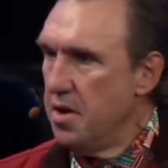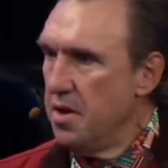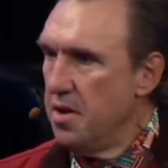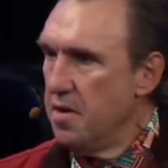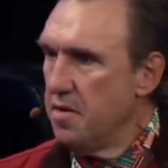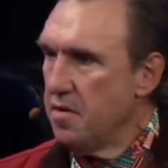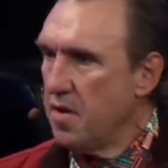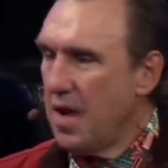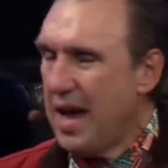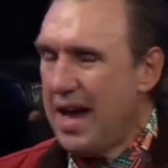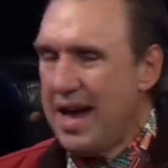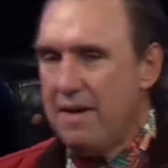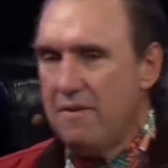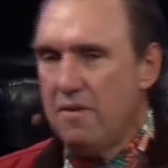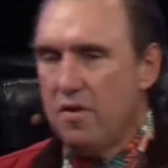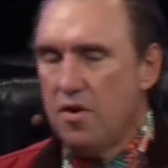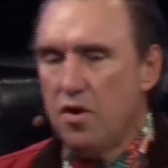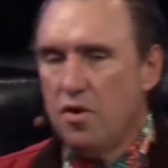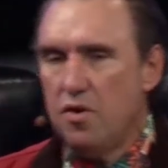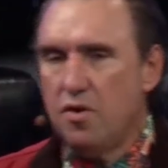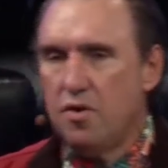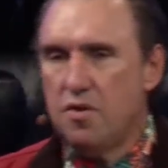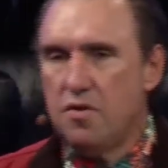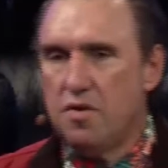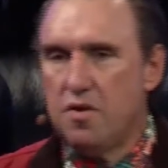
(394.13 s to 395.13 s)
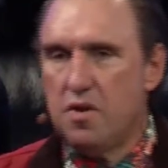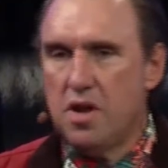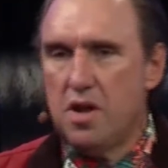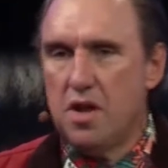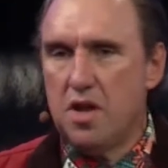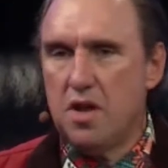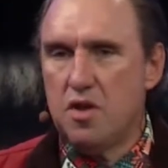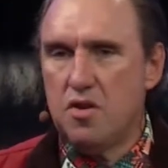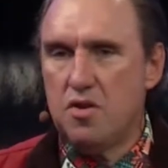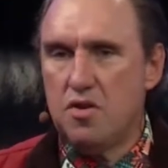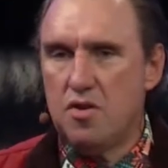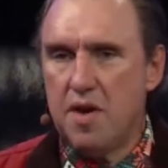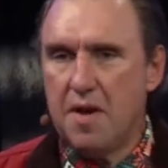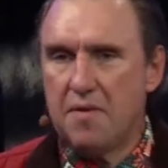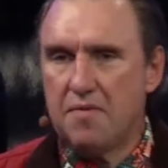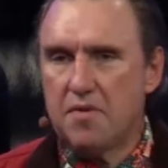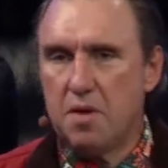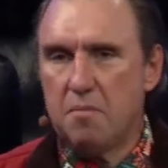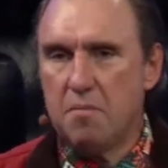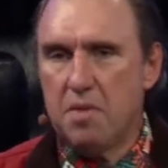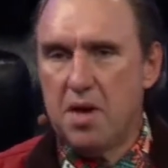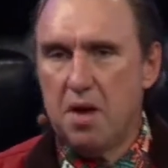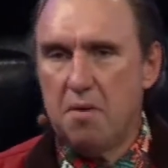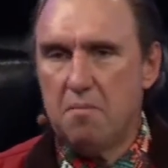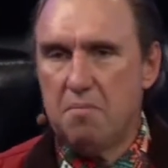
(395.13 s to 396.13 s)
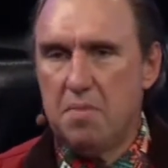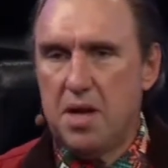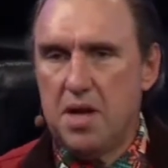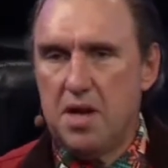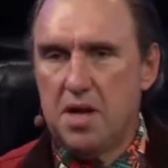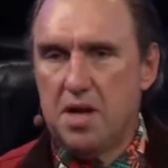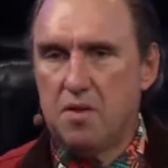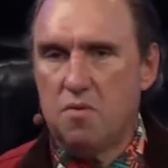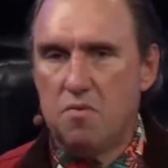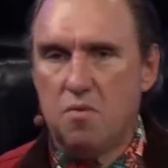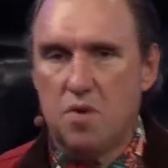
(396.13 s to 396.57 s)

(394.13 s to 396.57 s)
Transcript: So I've learned you have to be obedient